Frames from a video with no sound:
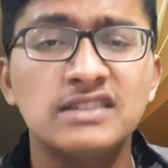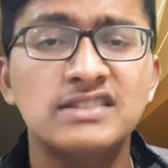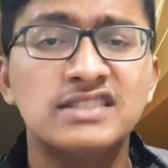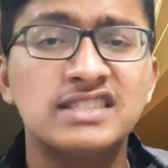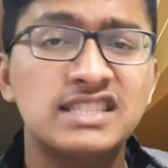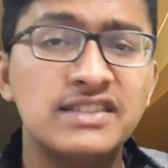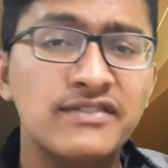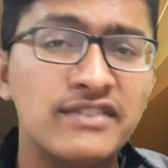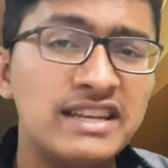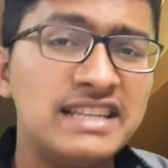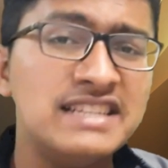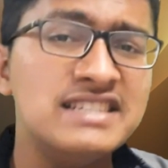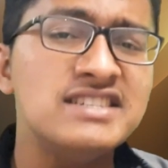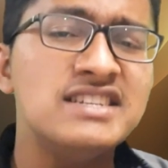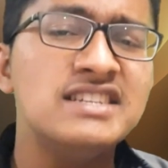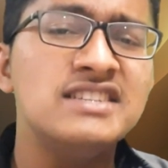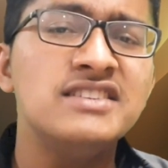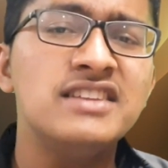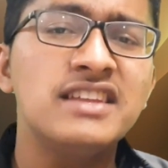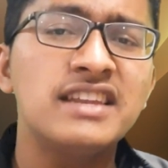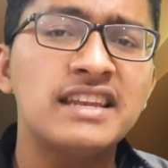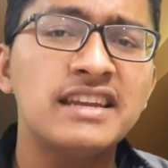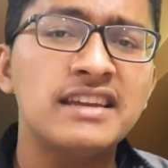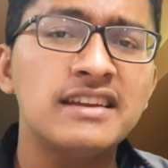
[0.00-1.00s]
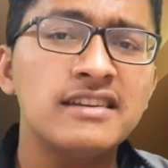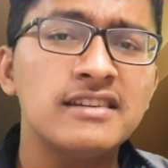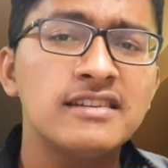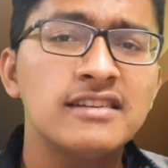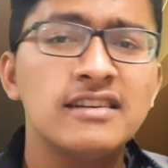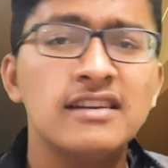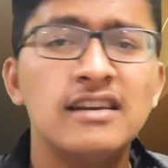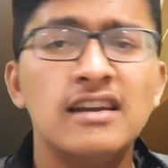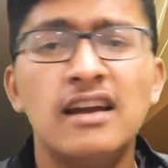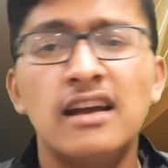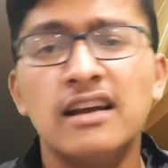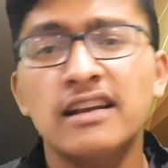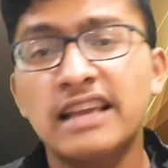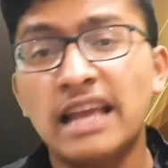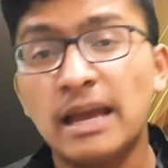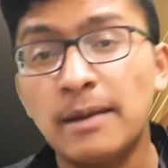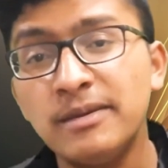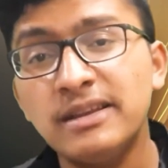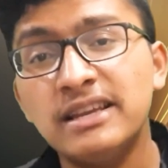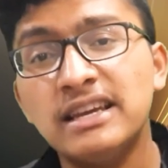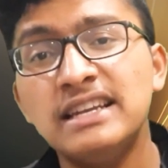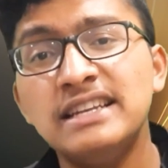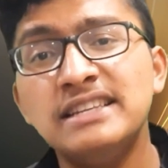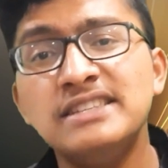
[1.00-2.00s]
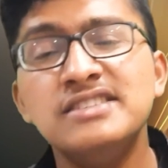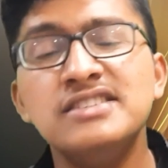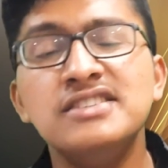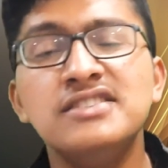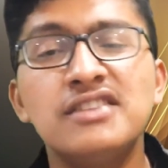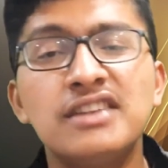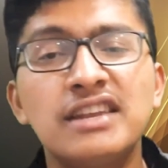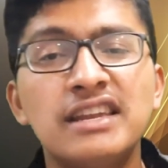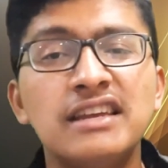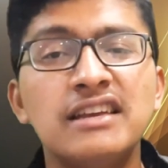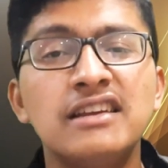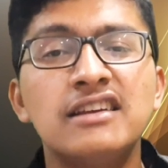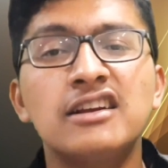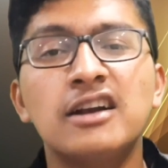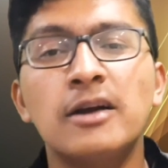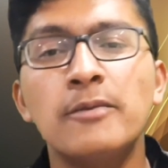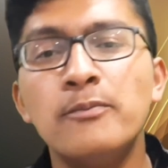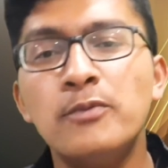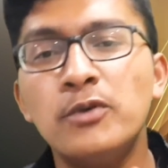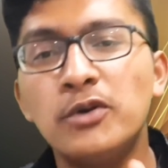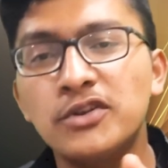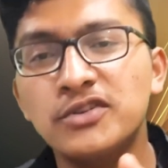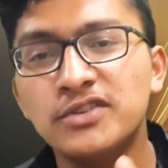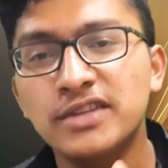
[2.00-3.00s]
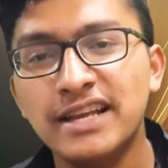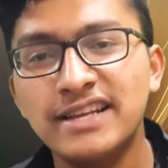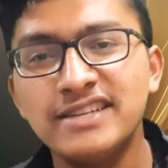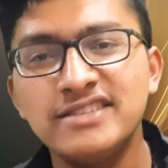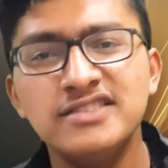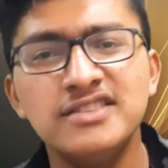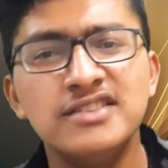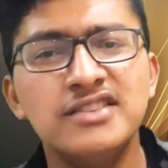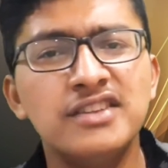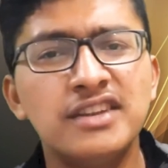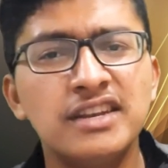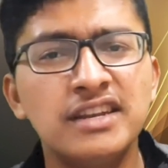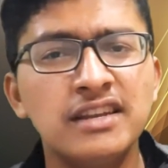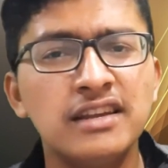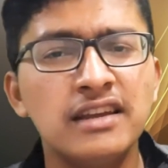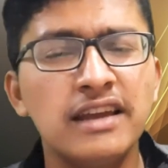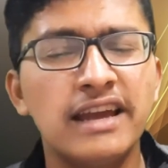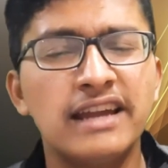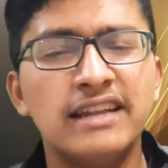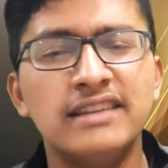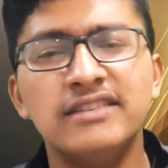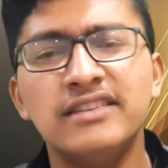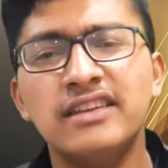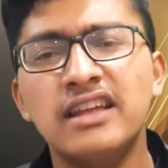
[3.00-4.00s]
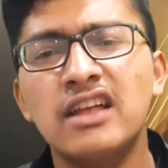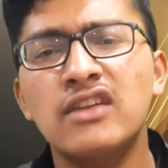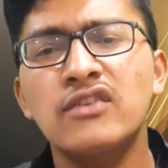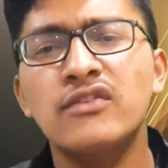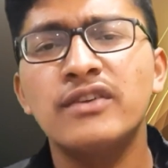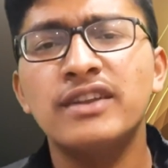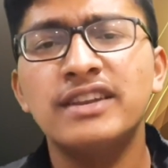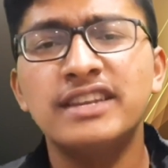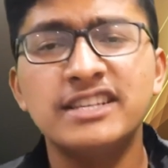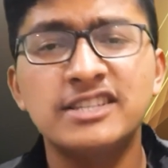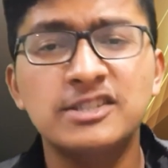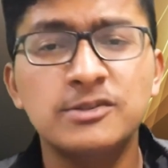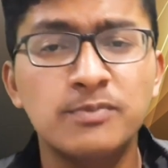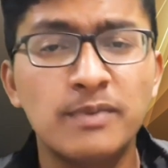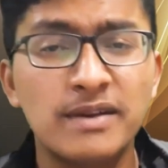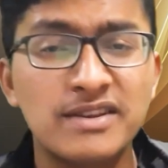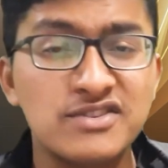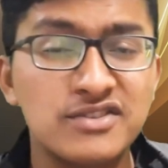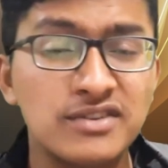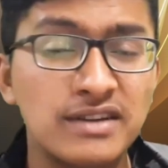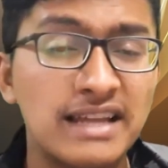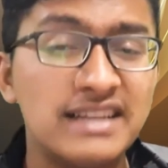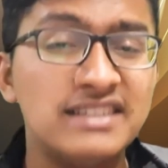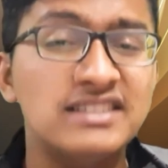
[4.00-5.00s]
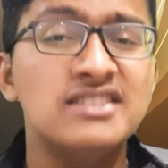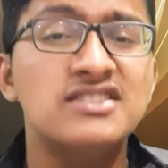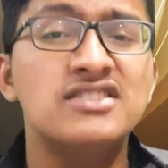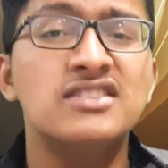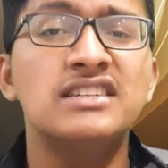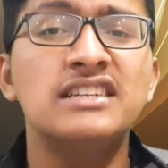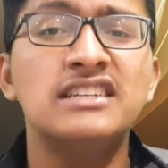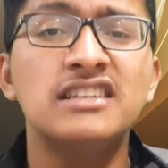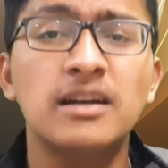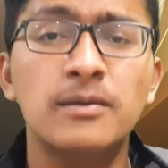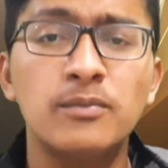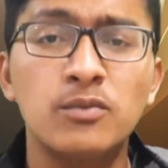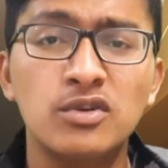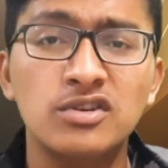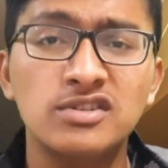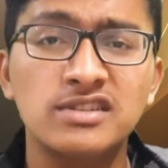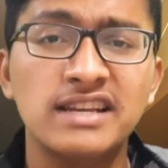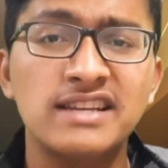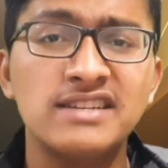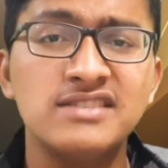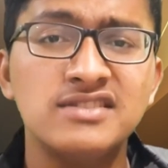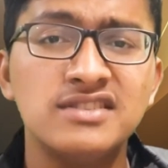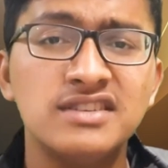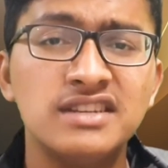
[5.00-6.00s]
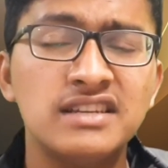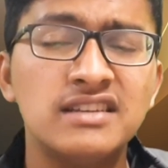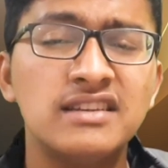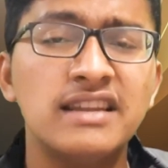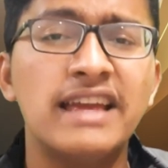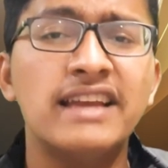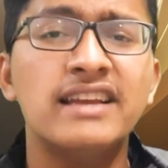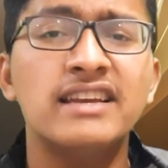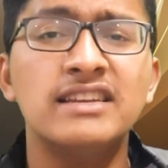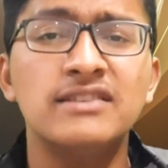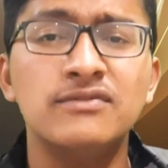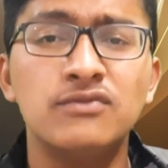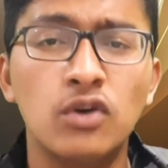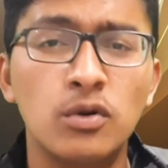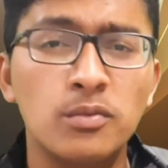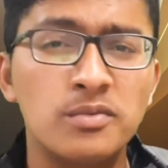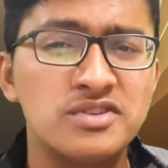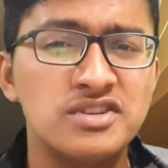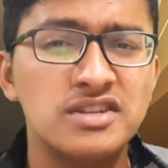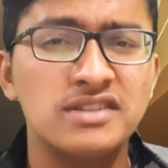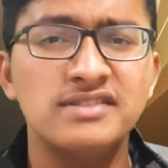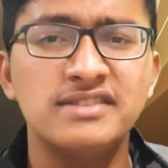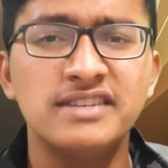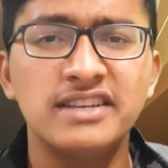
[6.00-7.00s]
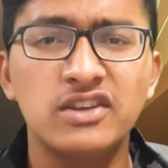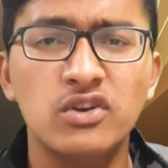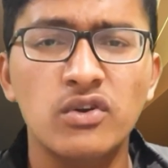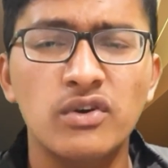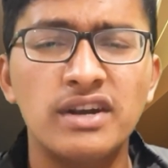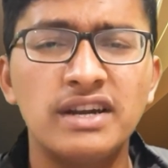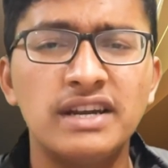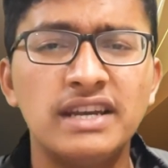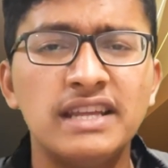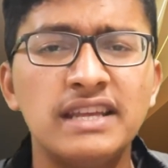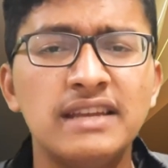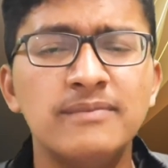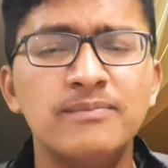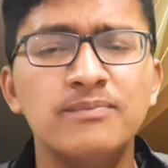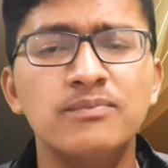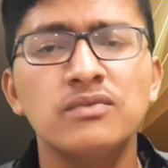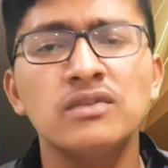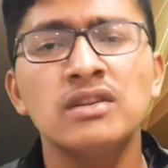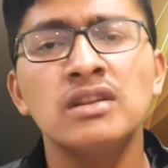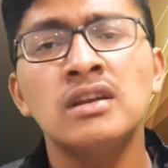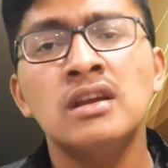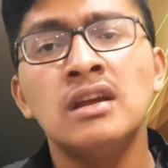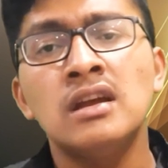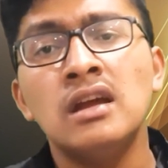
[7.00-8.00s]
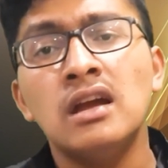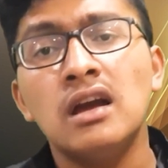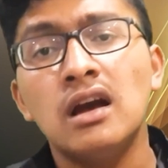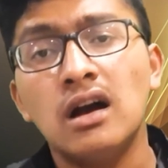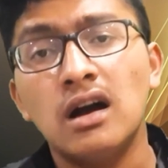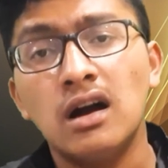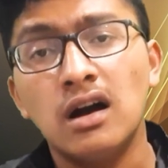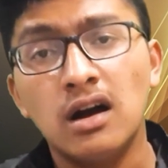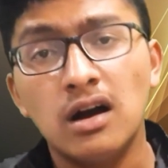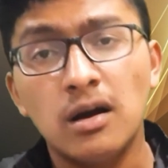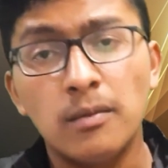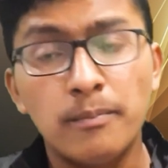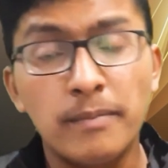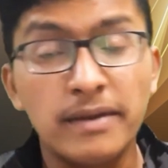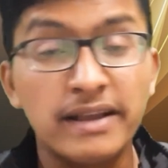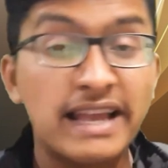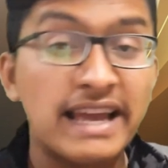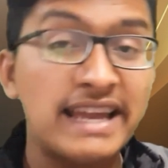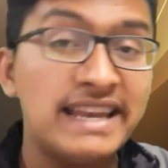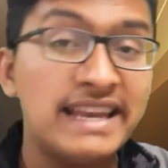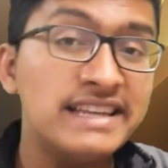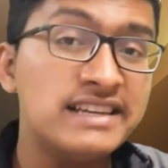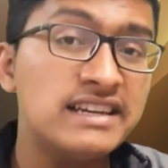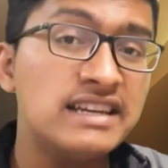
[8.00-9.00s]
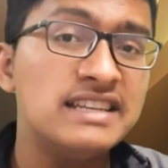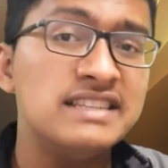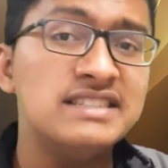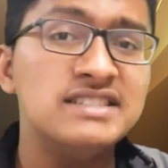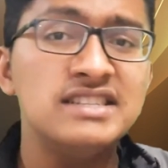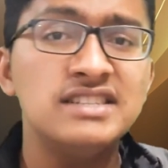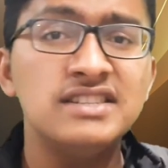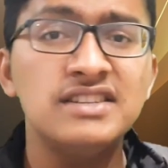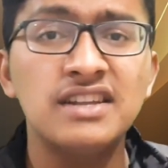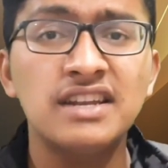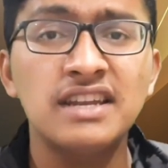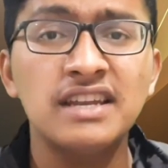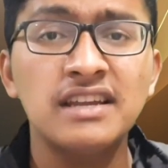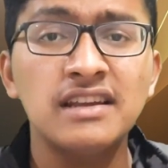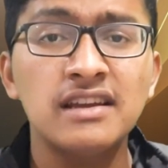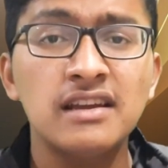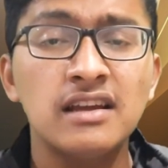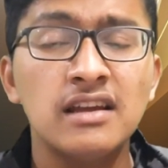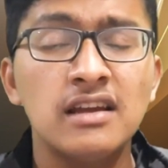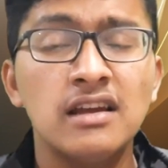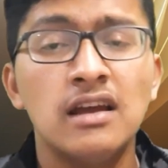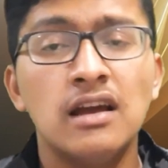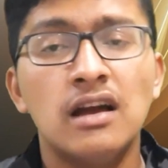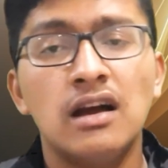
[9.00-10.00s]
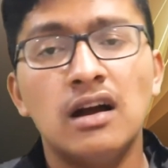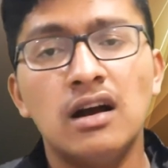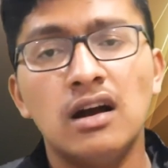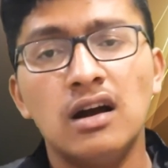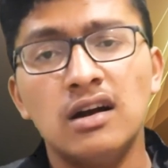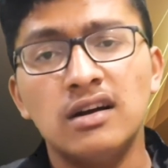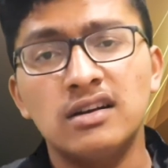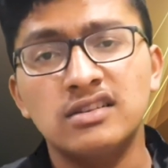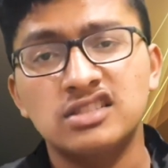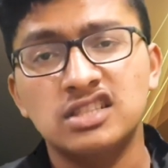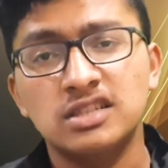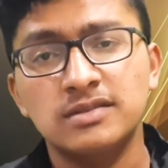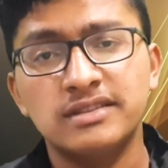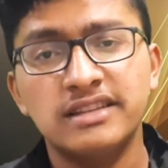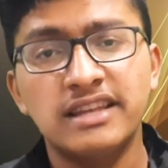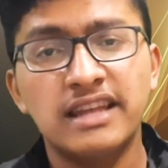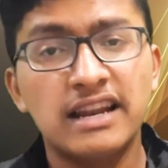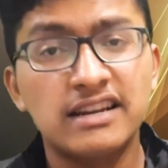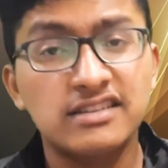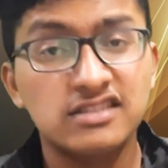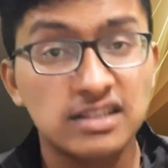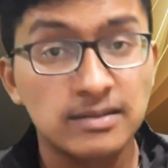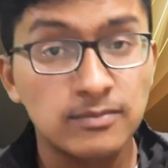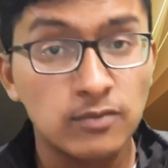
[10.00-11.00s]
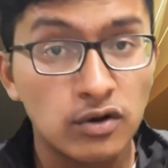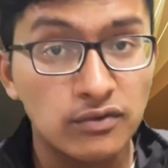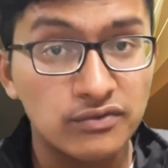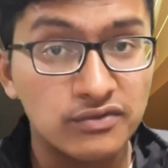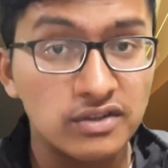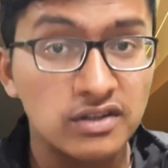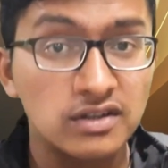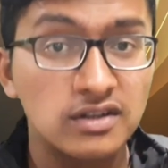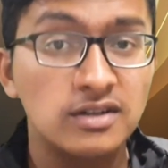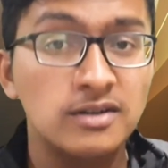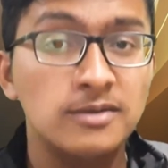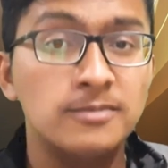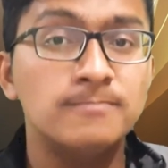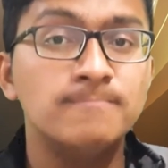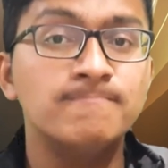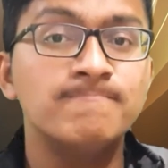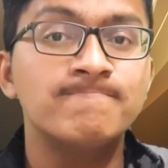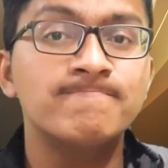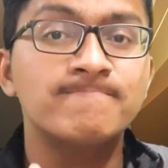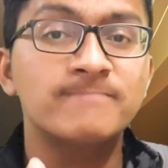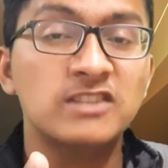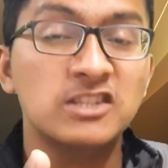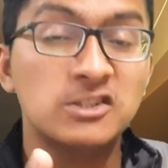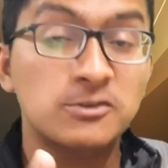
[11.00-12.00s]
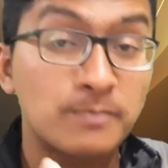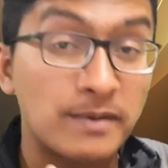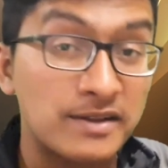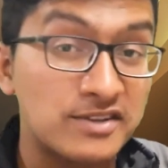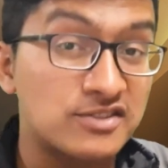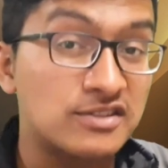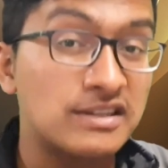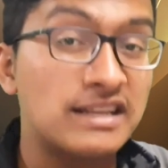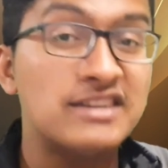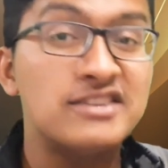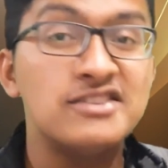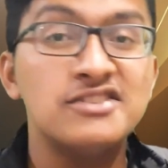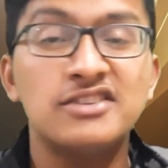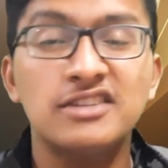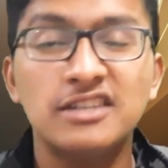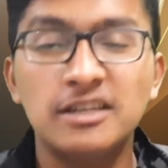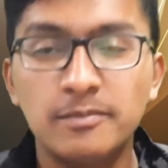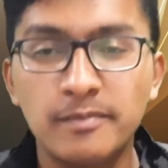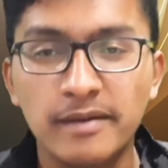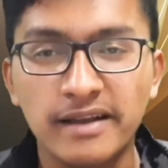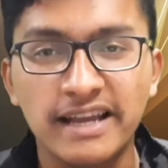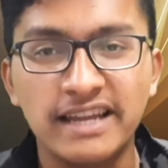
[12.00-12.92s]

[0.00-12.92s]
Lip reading: civil engineering, chemical engineering, computer science engineering, and there are various specialization in computer science engineering like information security, mechanical engineering. There are some of the specialization in